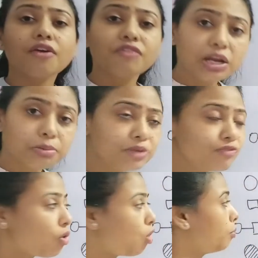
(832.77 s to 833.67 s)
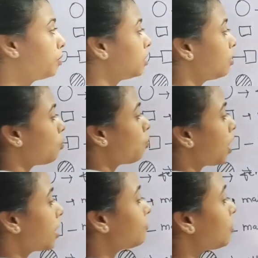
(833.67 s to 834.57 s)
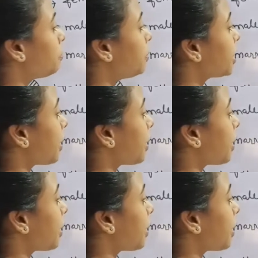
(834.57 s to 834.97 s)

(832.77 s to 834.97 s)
will be formed? One will be